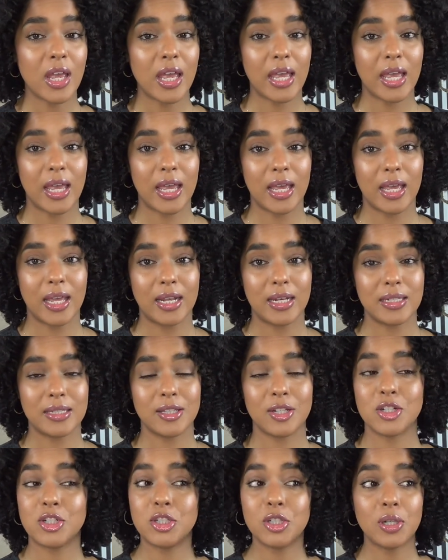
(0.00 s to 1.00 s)
and
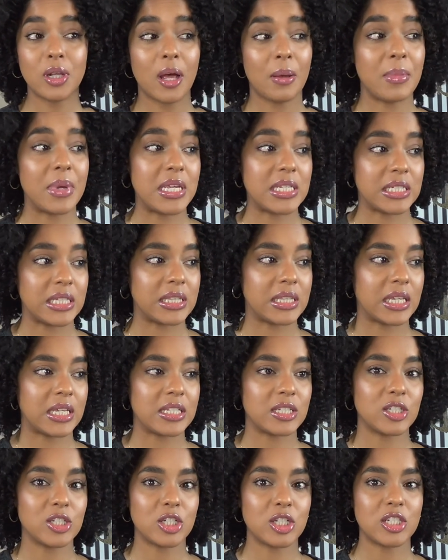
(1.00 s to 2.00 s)
they're still amazing
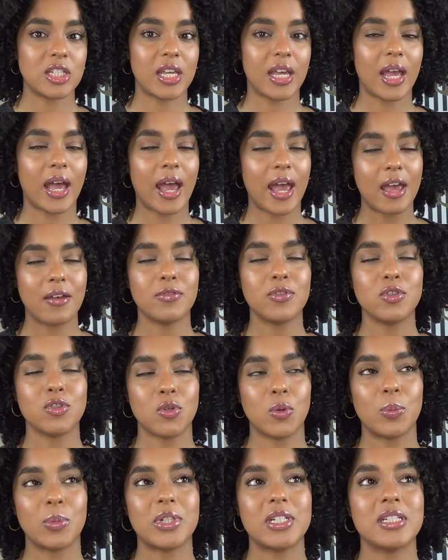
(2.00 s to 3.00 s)
things it's just like I have
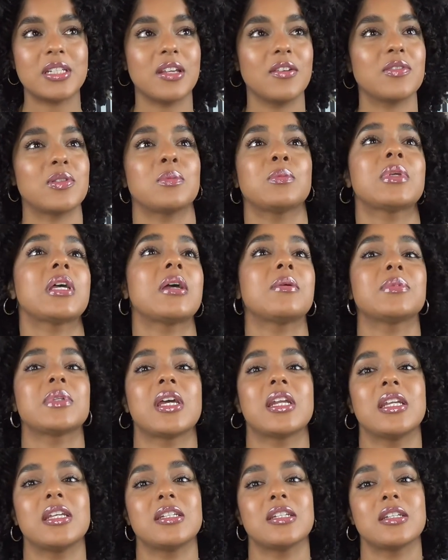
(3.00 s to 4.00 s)
so much stuff sometimes
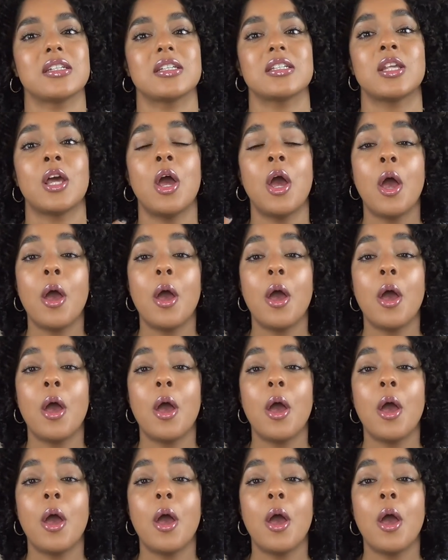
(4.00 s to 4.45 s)
I need to just